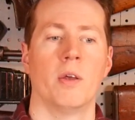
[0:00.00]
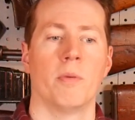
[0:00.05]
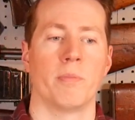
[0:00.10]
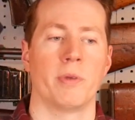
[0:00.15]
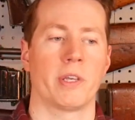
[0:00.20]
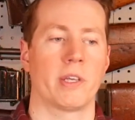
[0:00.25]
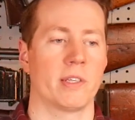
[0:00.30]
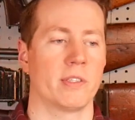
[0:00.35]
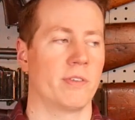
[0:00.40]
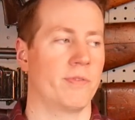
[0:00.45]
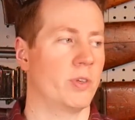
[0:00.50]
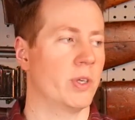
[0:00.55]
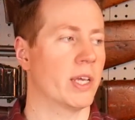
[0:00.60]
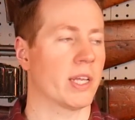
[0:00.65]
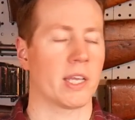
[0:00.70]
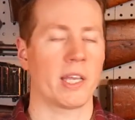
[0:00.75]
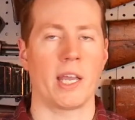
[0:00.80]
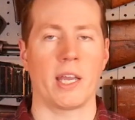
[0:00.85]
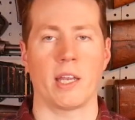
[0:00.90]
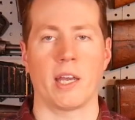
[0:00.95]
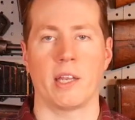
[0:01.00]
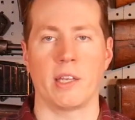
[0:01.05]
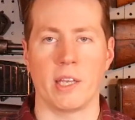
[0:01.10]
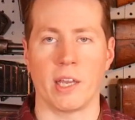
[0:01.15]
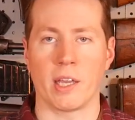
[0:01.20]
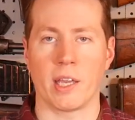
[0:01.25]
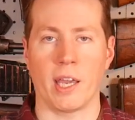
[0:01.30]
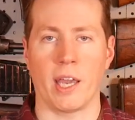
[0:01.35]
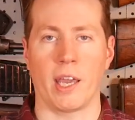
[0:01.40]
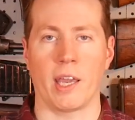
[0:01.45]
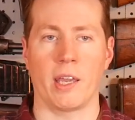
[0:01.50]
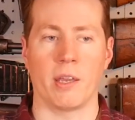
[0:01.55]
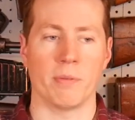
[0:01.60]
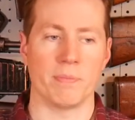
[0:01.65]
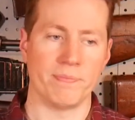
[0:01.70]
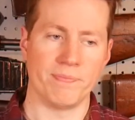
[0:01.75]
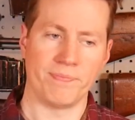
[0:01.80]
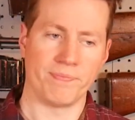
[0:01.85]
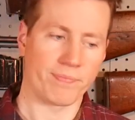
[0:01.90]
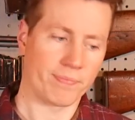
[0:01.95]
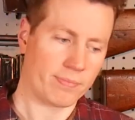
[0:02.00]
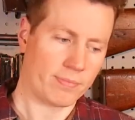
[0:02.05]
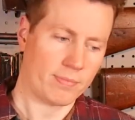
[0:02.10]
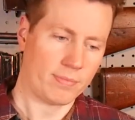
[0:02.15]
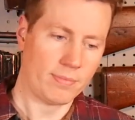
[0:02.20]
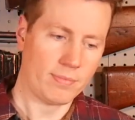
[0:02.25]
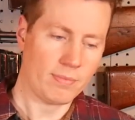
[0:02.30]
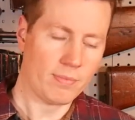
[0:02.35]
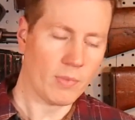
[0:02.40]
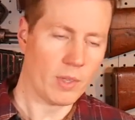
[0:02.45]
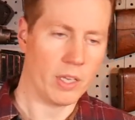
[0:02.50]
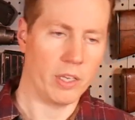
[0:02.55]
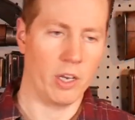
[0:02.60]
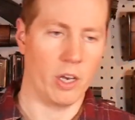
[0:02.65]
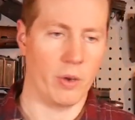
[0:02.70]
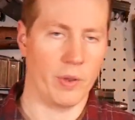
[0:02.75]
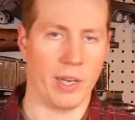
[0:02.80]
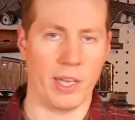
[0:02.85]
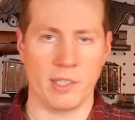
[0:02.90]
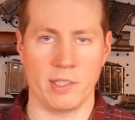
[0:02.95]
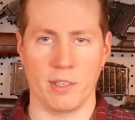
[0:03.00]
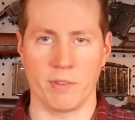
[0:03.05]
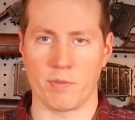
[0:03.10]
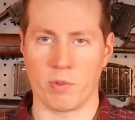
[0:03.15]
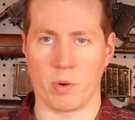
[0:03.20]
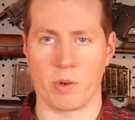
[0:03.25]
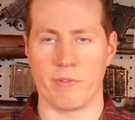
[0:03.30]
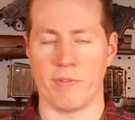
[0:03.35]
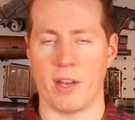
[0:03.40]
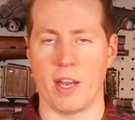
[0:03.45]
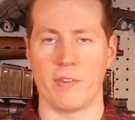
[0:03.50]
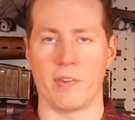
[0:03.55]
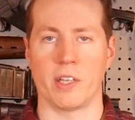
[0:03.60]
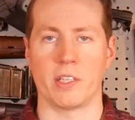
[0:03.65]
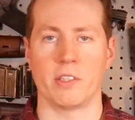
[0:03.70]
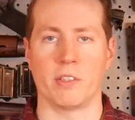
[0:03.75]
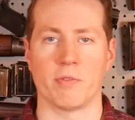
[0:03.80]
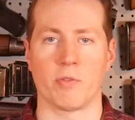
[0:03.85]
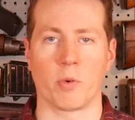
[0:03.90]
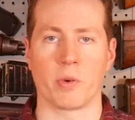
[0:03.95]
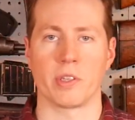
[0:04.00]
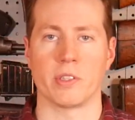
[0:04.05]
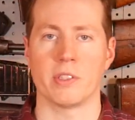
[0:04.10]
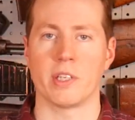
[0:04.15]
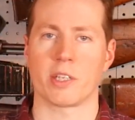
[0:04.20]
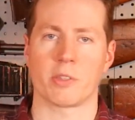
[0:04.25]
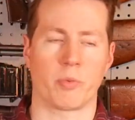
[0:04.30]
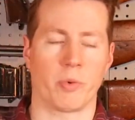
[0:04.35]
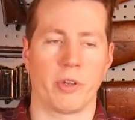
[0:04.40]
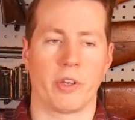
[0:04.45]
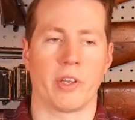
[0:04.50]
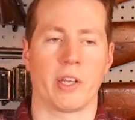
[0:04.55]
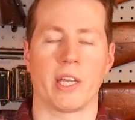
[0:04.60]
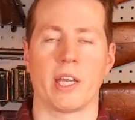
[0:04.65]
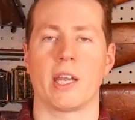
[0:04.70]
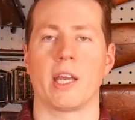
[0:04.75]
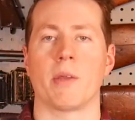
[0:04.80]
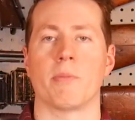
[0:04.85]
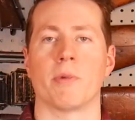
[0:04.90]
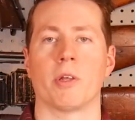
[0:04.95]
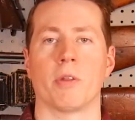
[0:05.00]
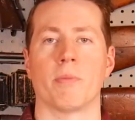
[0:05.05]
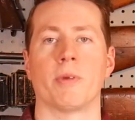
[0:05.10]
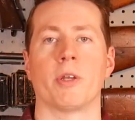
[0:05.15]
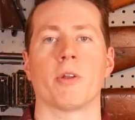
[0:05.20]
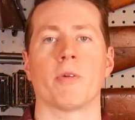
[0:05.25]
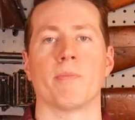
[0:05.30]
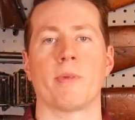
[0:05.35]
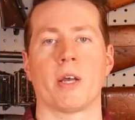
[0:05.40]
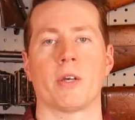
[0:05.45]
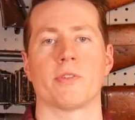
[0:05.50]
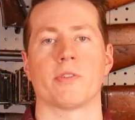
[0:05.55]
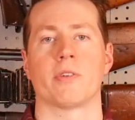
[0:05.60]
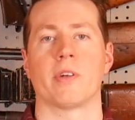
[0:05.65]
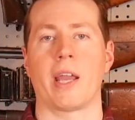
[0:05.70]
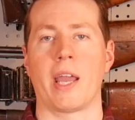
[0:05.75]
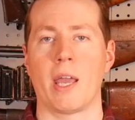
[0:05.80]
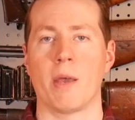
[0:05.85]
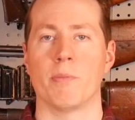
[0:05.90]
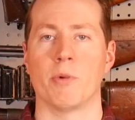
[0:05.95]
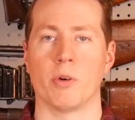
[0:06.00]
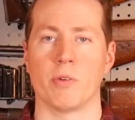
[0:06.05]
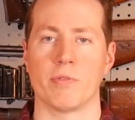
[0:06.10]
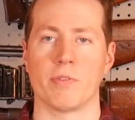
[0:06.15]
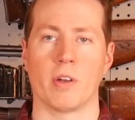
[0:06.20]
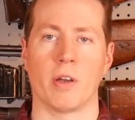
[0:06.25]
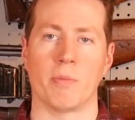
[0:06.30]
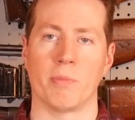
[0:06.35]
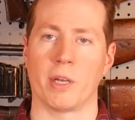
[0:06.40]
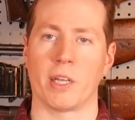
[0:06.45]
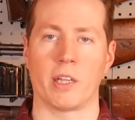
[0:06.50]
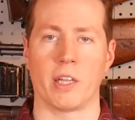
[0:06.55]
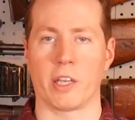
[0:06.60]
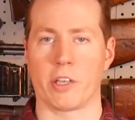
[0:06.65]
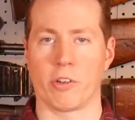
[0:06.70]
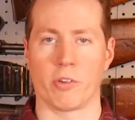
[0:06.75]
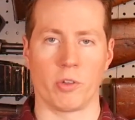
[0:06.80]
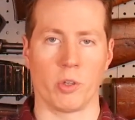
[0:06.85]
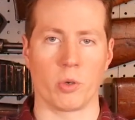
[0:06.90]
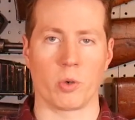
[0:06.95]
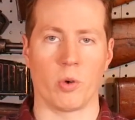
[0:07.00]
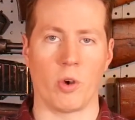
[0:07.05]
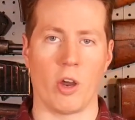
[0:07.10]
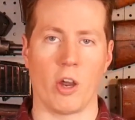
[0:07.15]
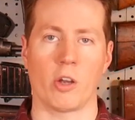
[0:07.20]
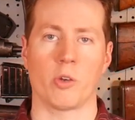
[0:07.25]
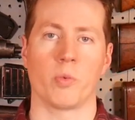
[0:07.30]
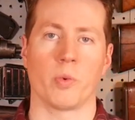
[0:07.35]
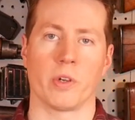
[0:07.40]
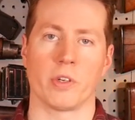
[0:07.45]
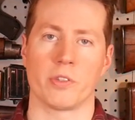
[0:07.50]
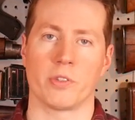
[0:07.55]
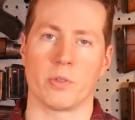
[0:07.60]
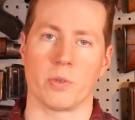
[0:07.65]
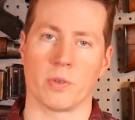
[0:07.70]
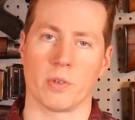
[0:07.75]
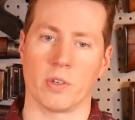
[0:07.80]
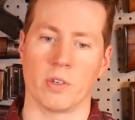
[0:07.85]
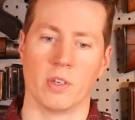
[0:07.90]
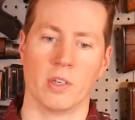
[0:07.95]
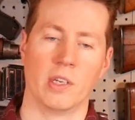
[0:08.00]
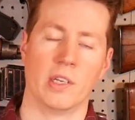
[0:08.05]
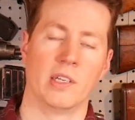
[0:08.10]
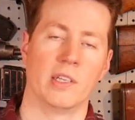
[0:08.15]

Because if you get a K98K, you know, in 1945, 1946, where are you going to get 8mm Mauser ammo from at like your local hardware store?